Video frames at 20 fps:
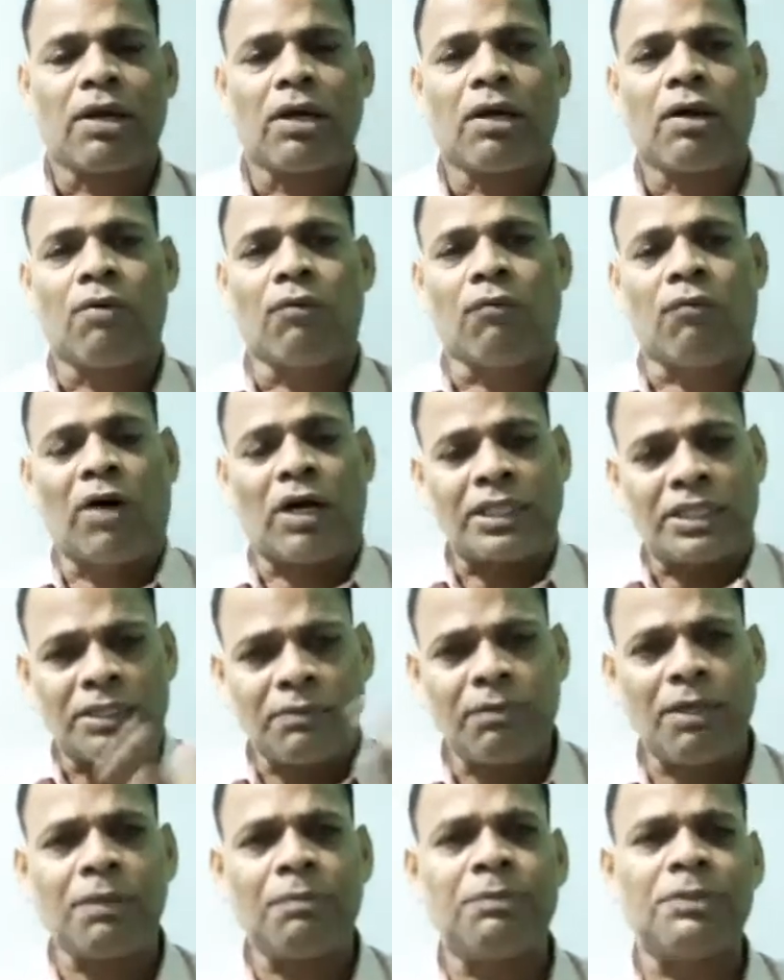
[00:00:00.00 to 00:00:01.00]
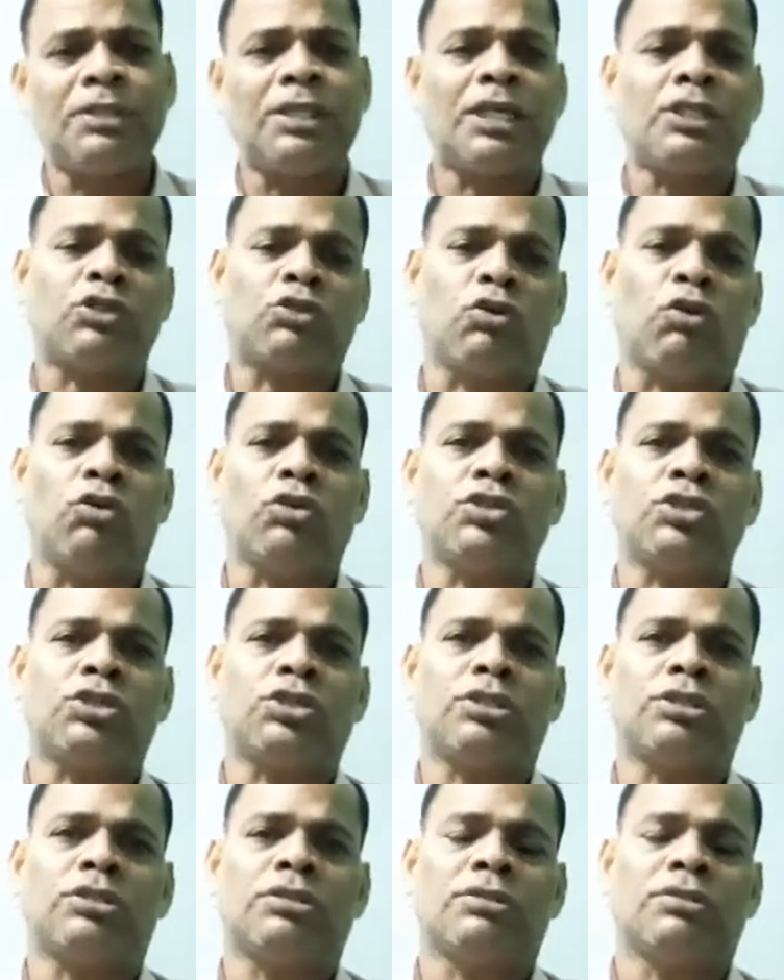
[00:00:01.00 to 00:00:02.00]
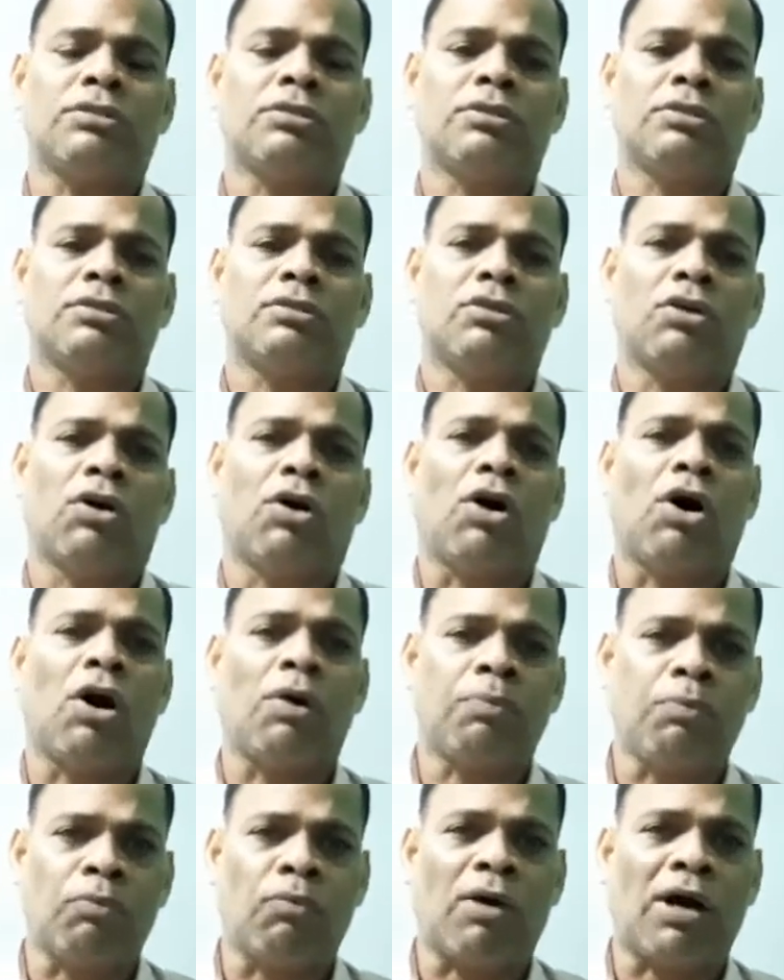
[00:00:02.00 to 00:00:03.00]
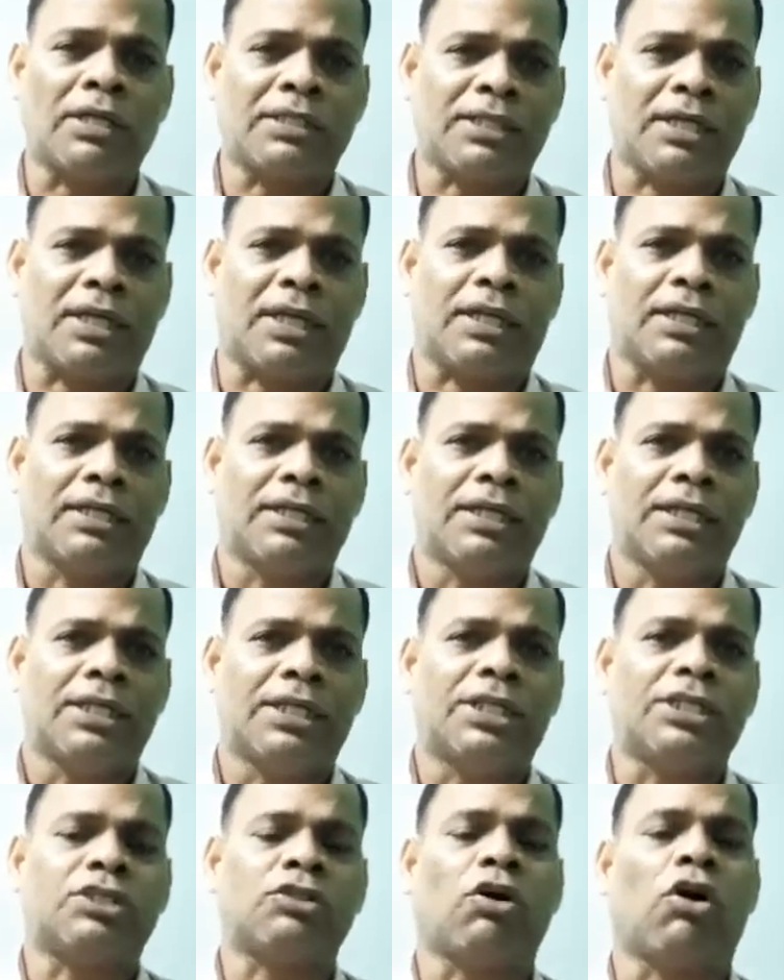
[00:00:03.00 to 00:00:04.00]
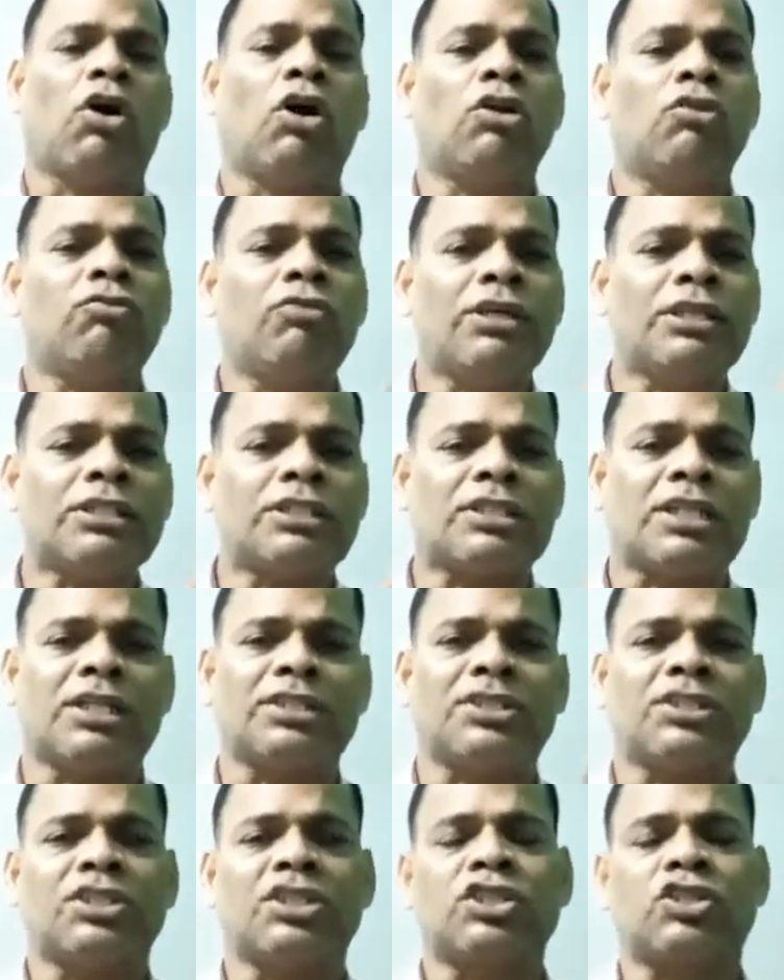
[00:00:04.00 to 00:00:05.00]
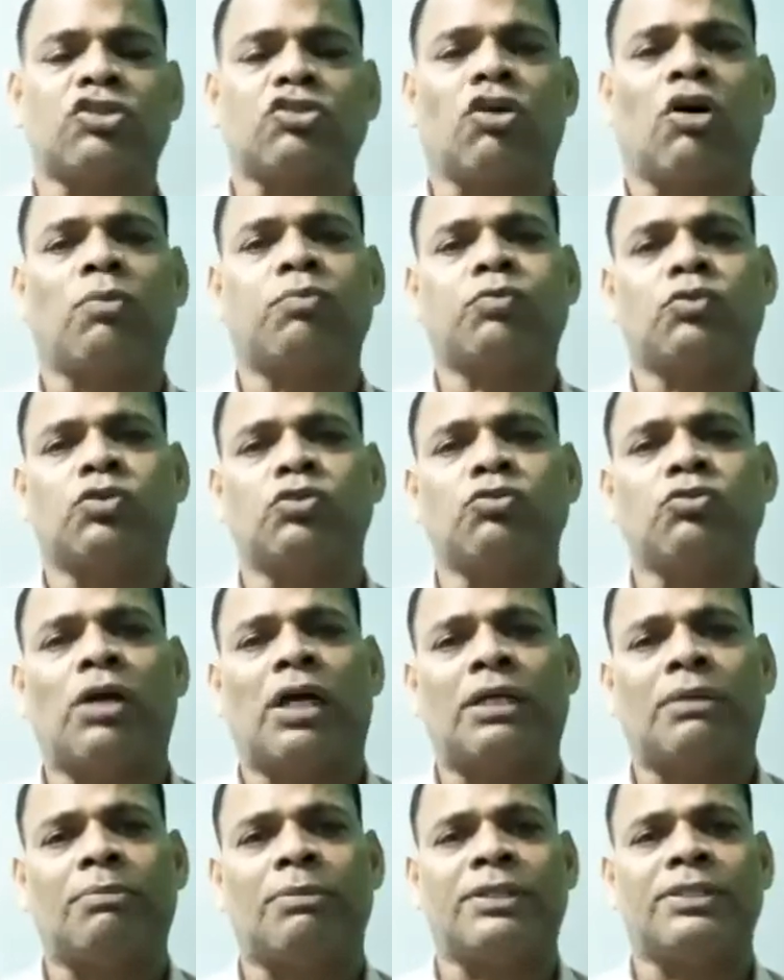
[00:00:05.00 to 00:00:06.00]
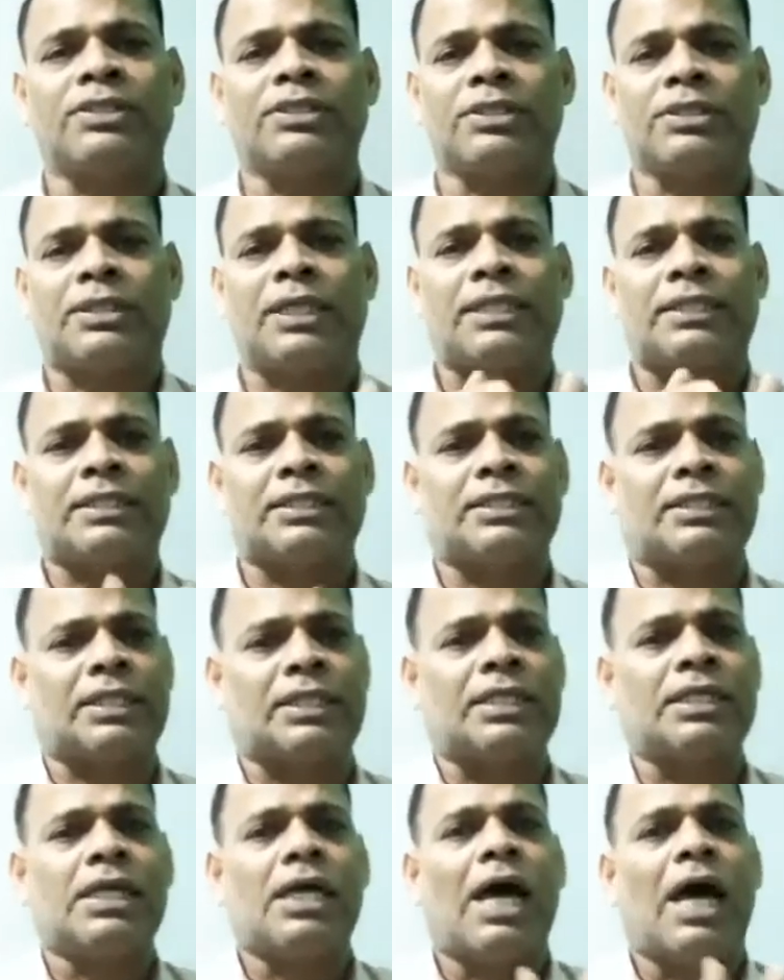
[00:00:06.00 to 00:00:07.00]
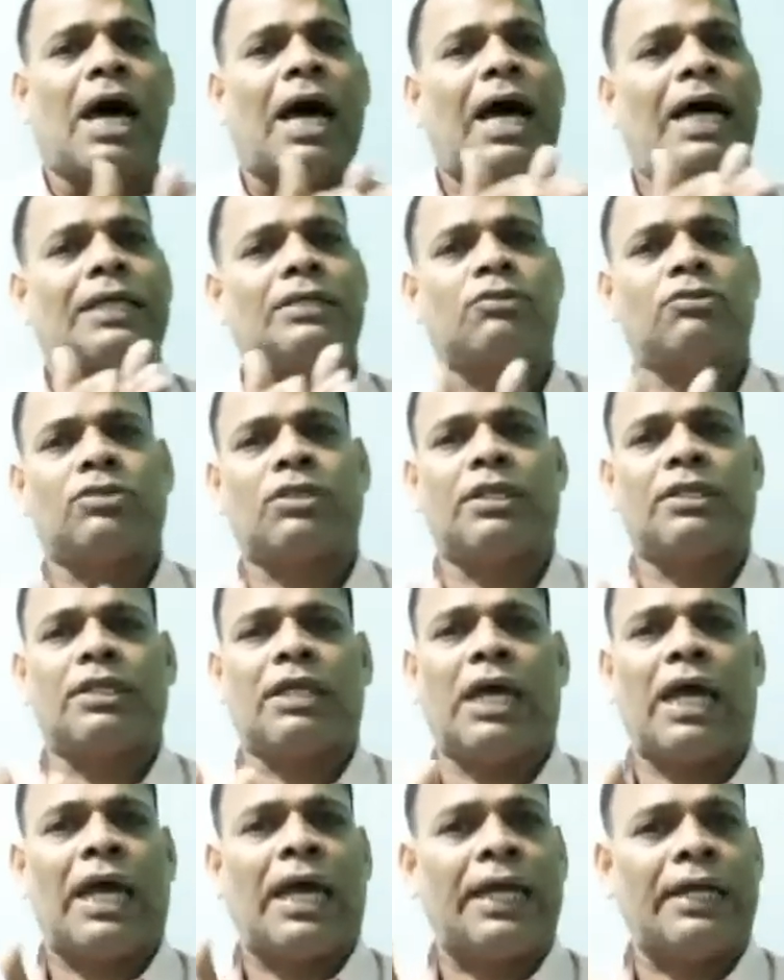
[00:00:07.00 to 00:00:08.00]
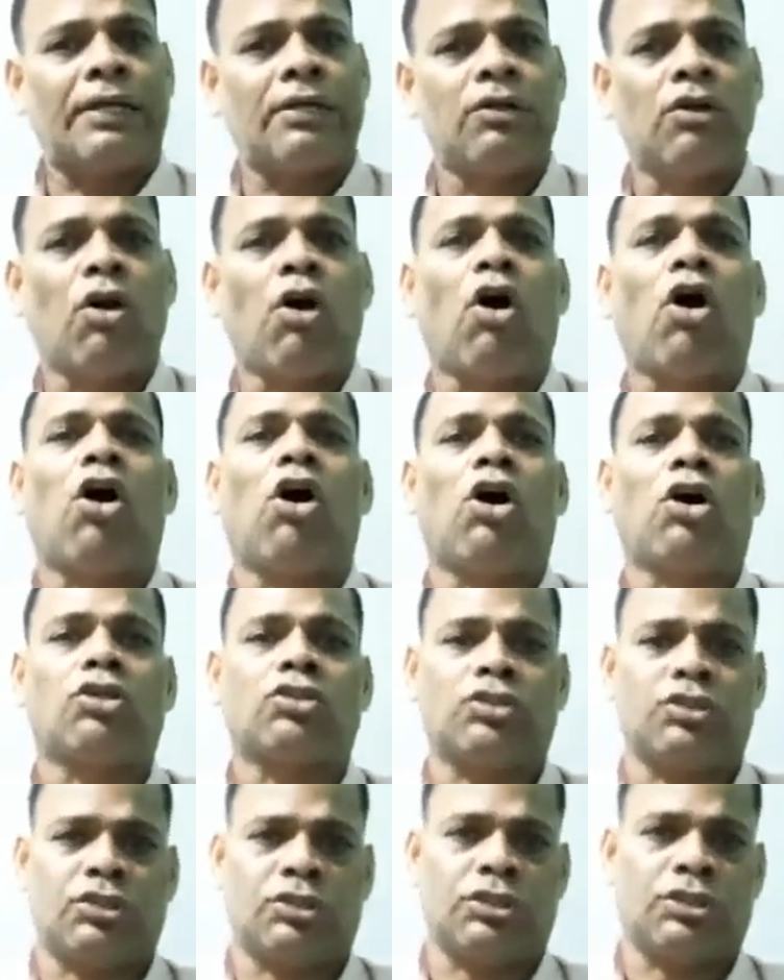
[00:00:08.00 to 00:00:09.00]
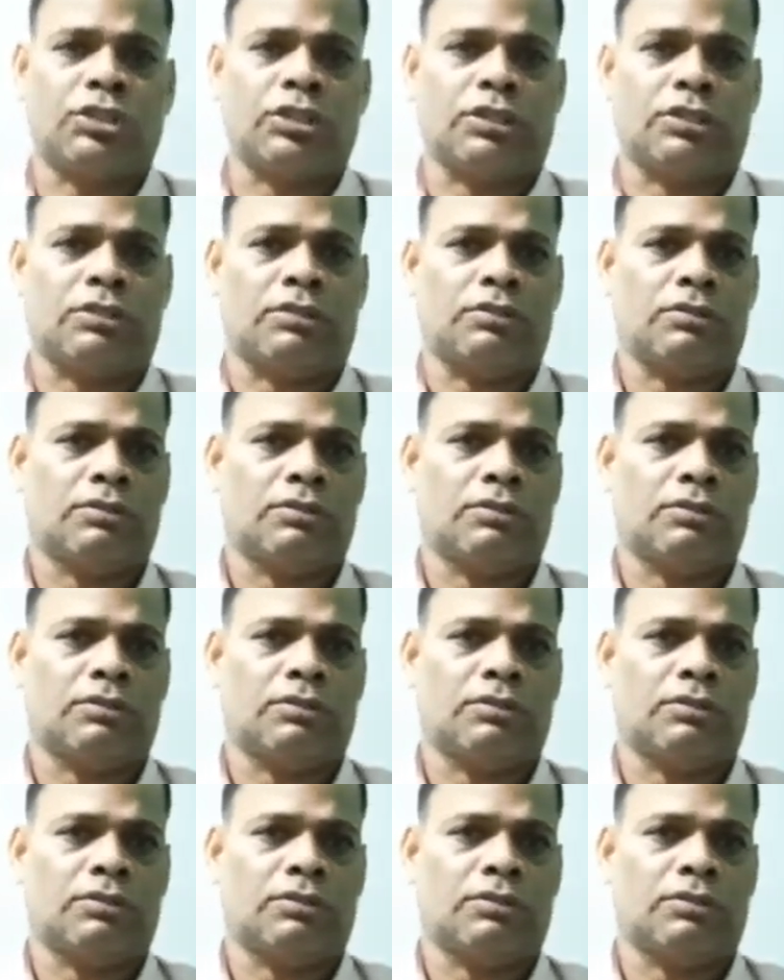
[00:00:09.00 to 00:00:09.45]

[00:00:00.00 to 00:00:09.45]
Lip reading: whatever be the source of water, it always consists of 2 elements, that is a hydrogen and oxygen.